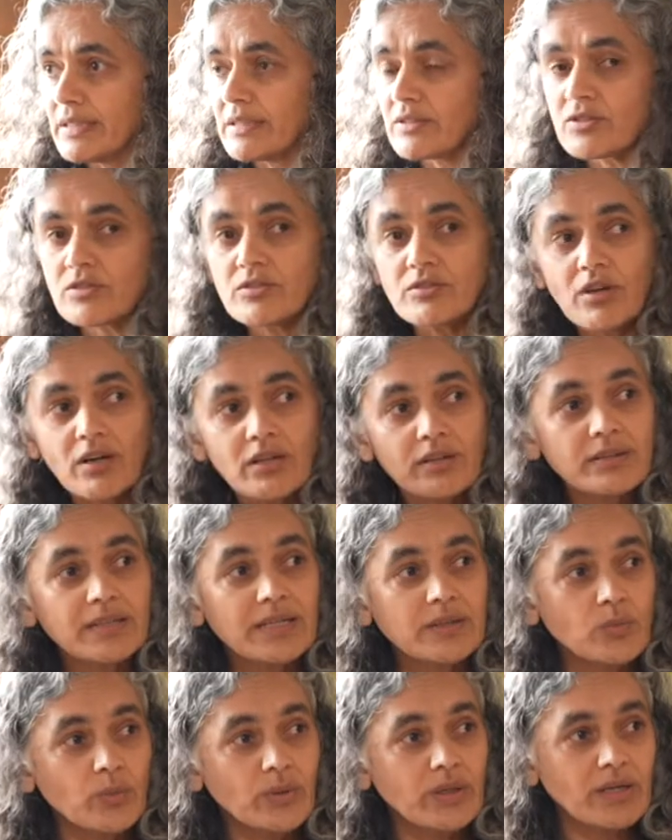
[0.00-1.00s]
It's not
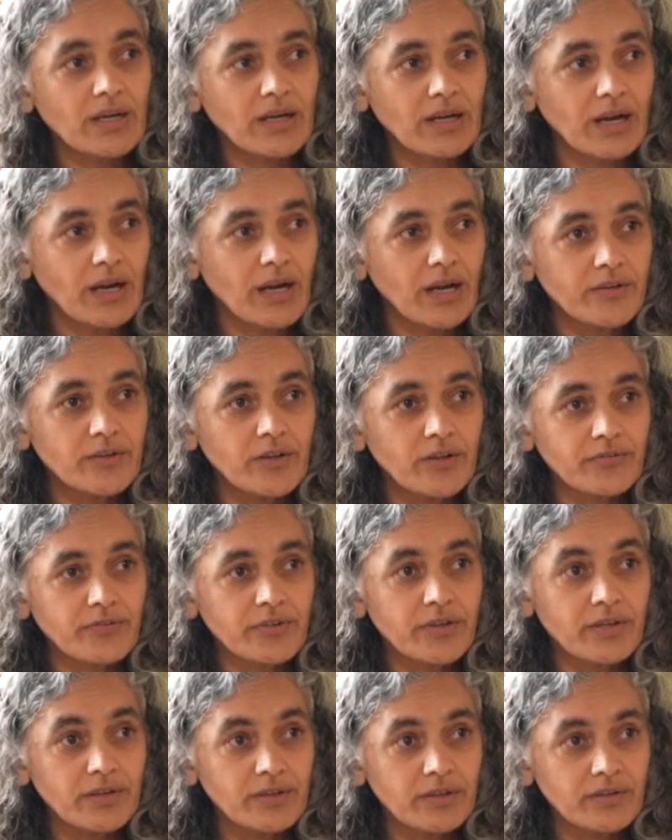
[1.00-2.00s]
that we are hard of
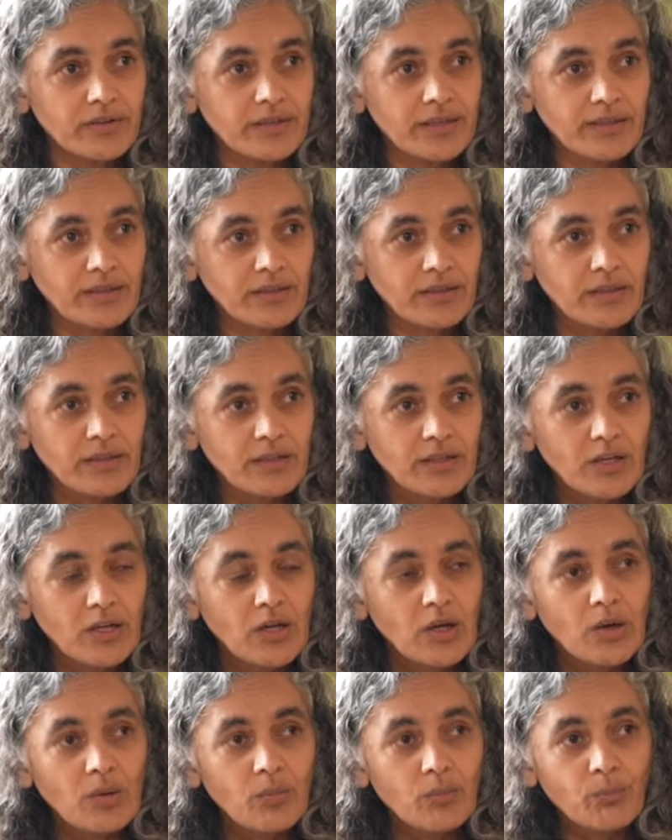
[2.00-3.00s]
hearing,
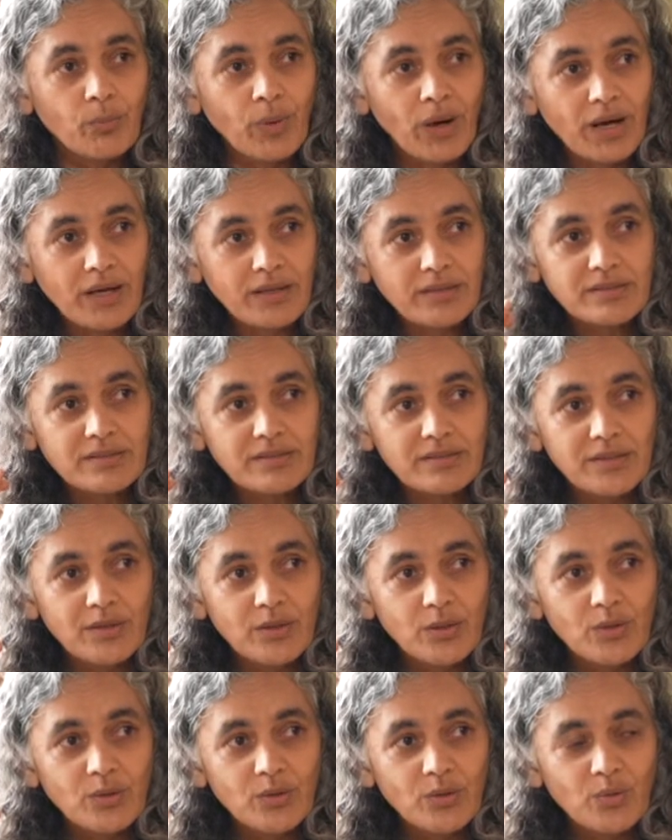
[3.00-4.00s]
but
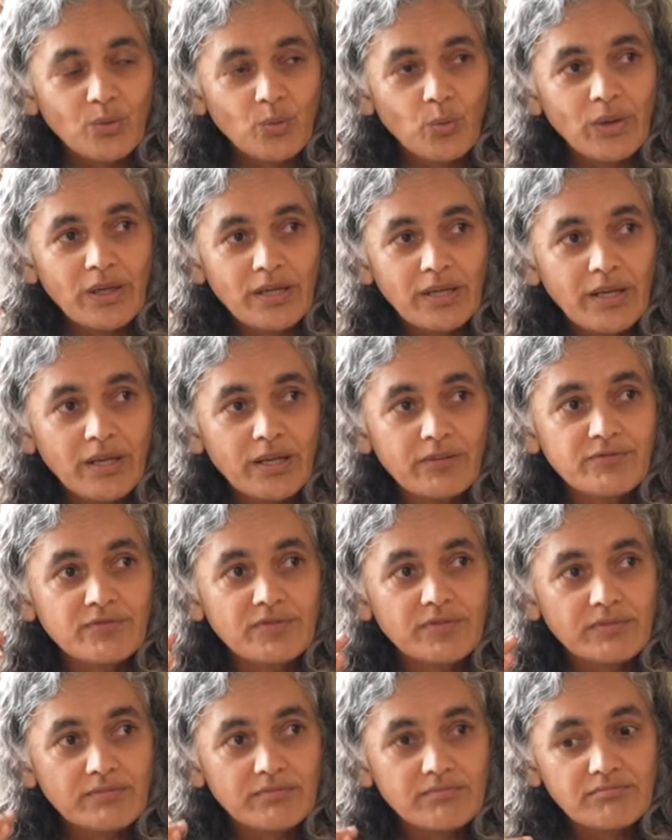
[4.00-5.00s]
we have
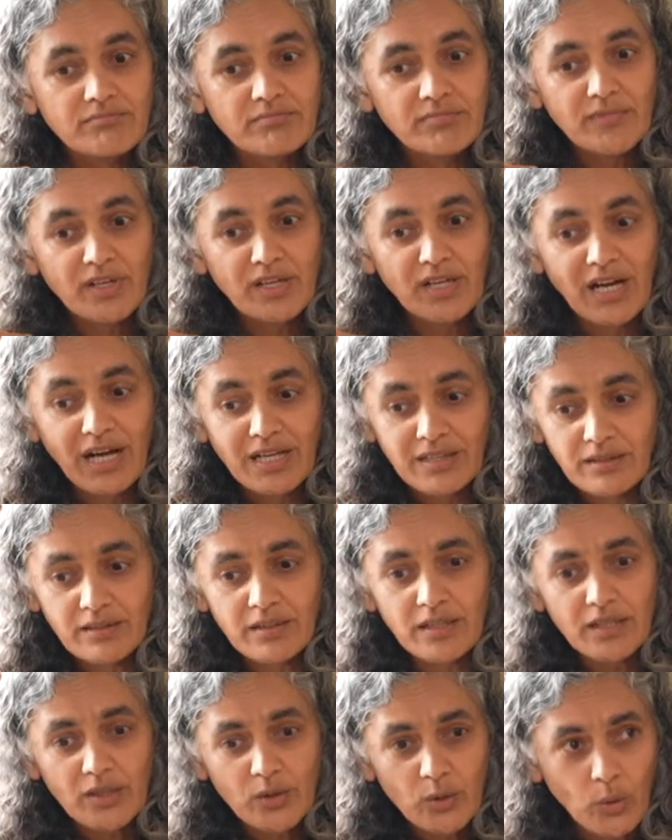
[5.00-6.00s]
cut
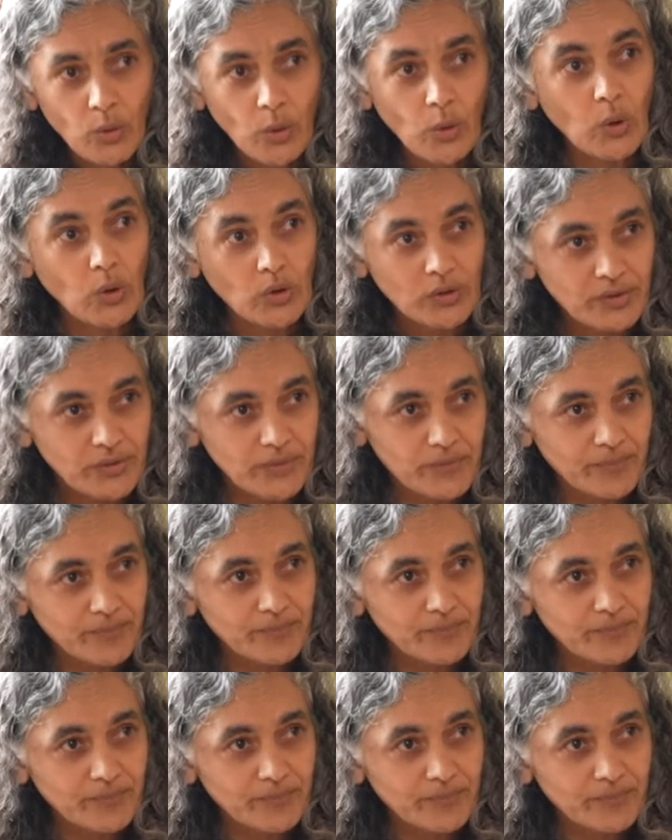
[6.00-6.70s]
the cord